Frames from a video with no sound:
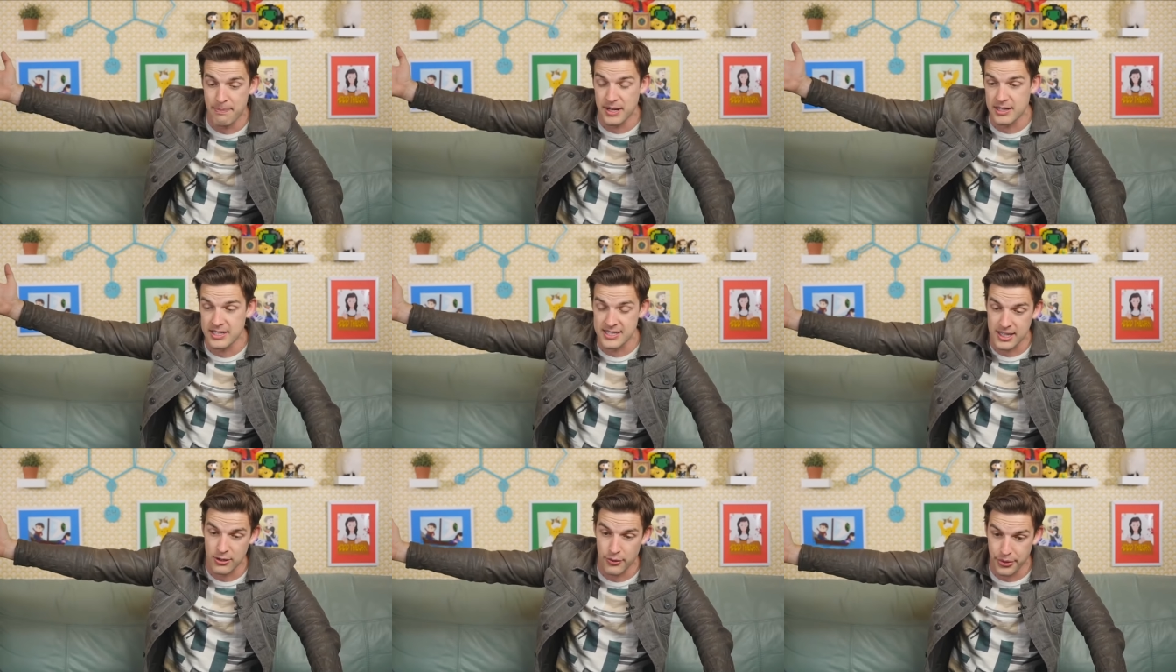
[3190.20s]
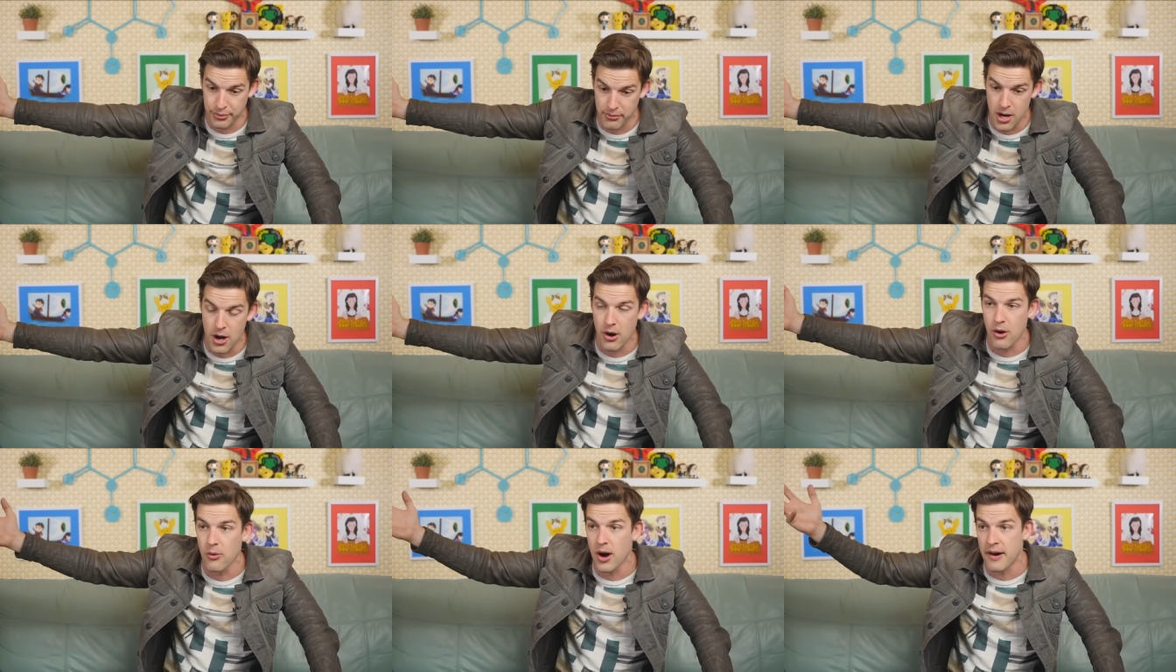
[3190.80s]
in a single
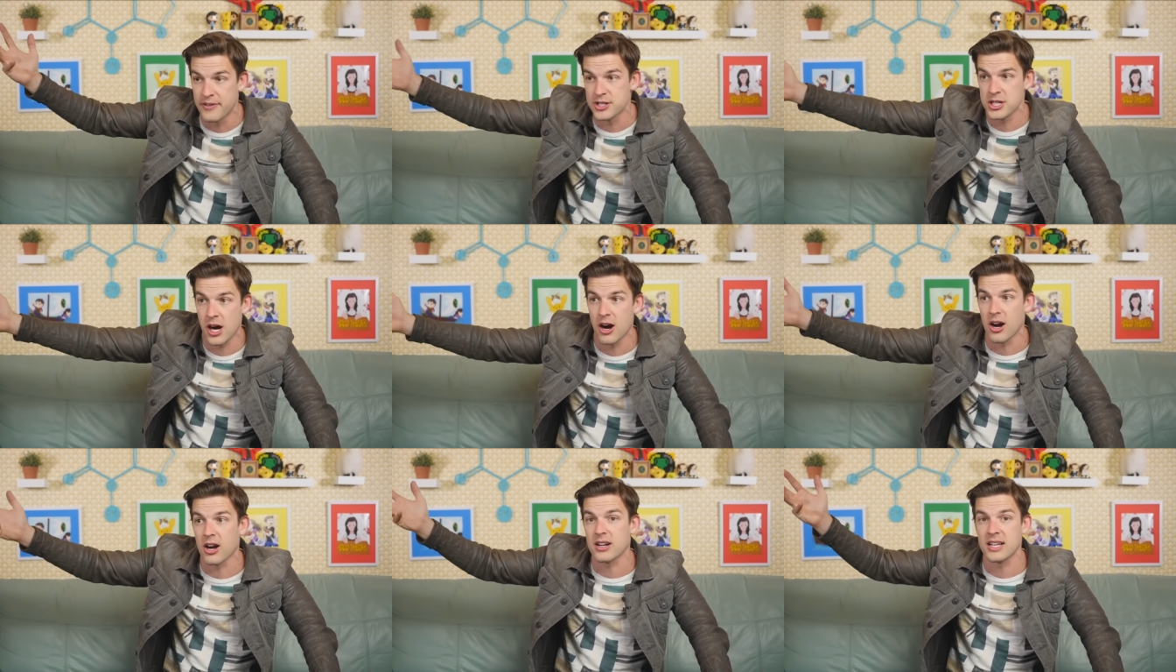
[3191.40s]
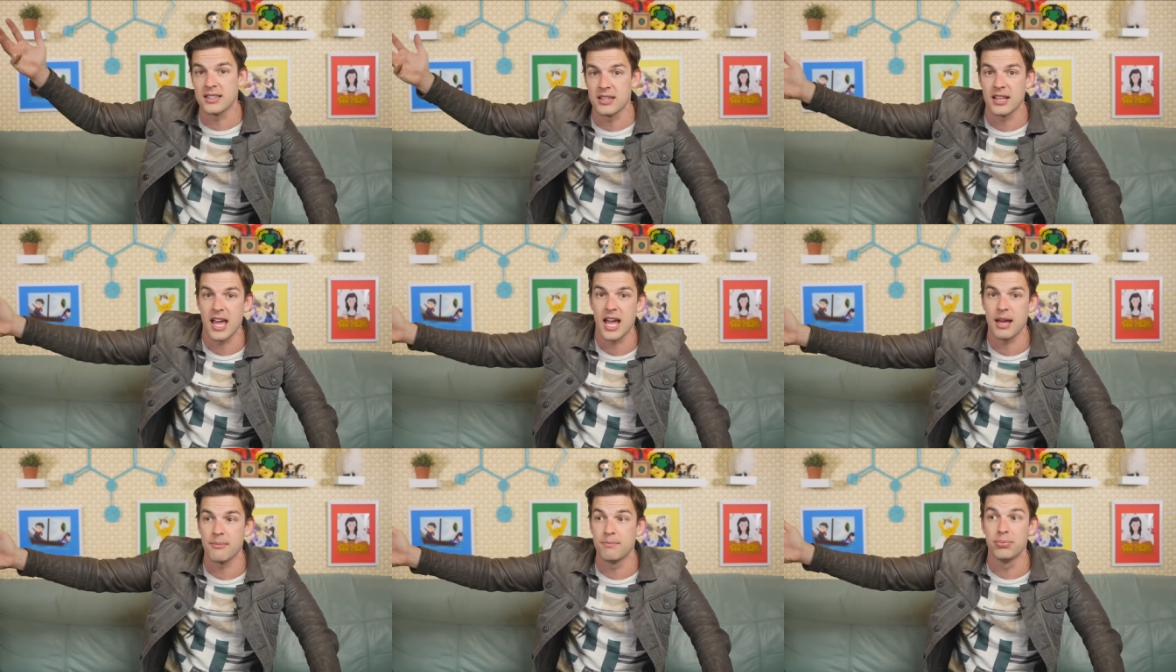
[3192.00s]
throw of a dart in the
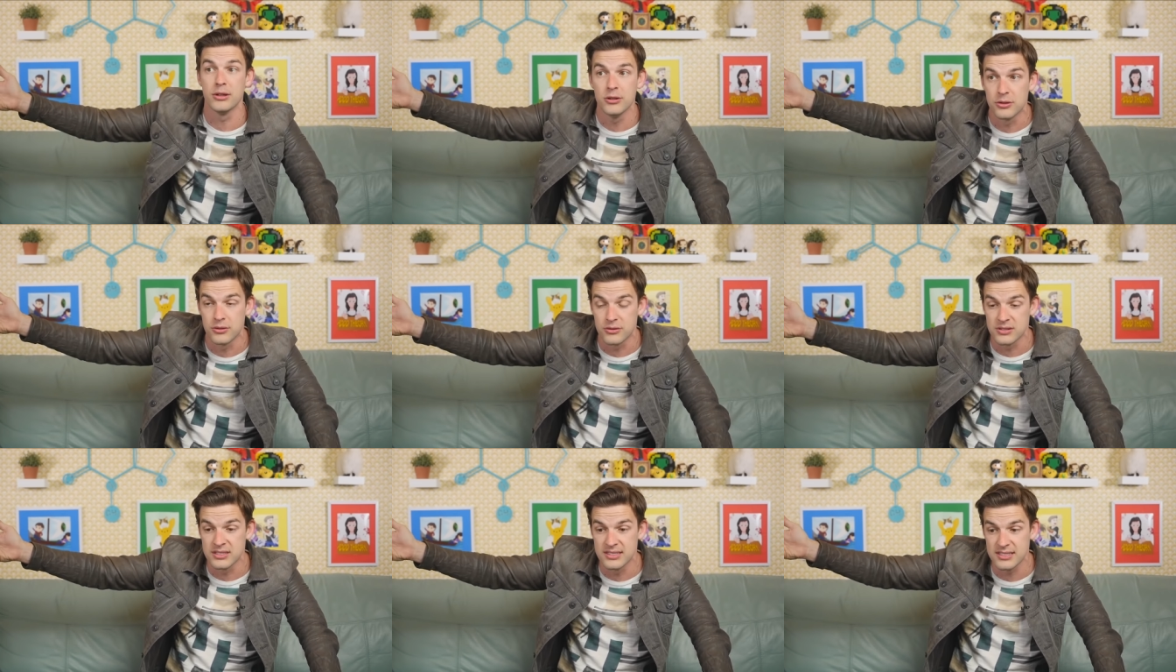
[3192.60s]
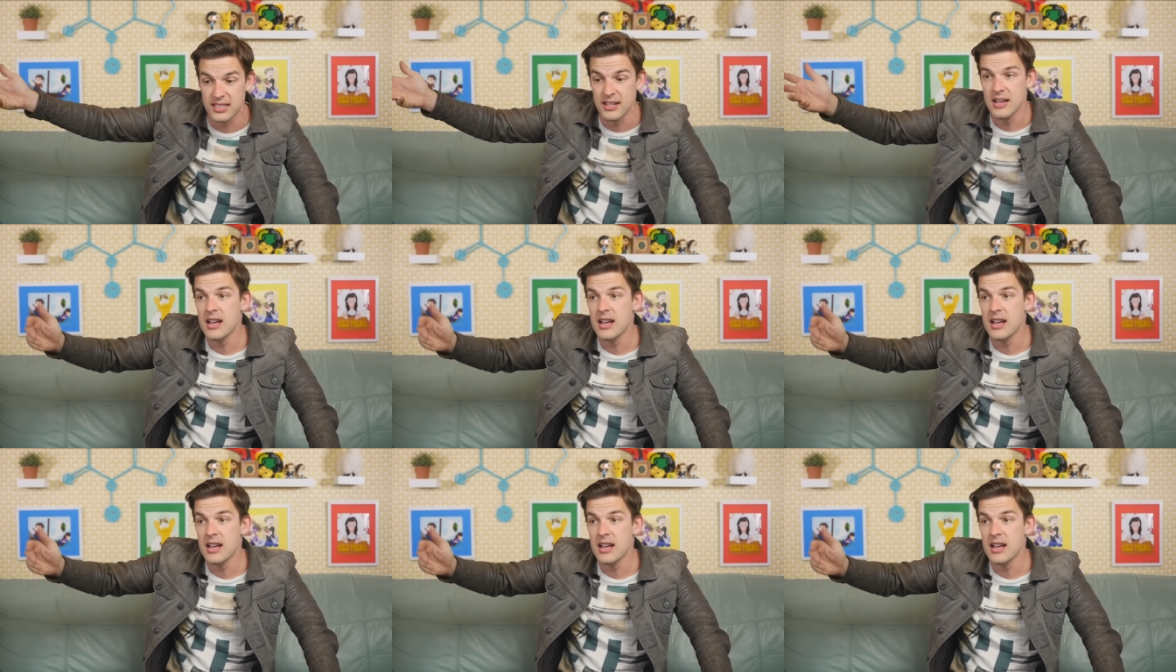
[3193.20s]
game Balloons?